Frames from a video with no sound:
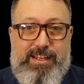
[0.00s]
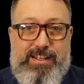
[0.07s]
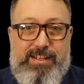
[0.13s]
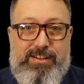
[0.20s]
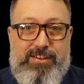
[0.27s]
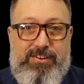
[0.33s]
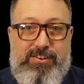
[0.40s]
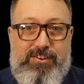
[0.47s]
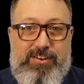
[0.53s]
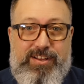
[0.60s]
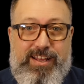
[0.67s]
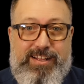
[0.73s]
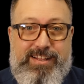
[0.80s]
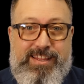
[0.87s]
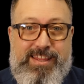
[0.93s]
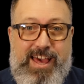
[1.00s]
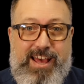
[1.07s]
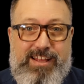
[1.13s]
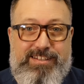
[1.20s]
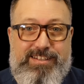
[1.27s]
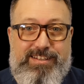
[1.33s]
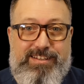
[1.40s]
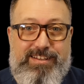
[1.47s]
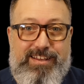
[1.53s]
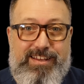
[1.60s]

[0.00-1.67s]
Look at that.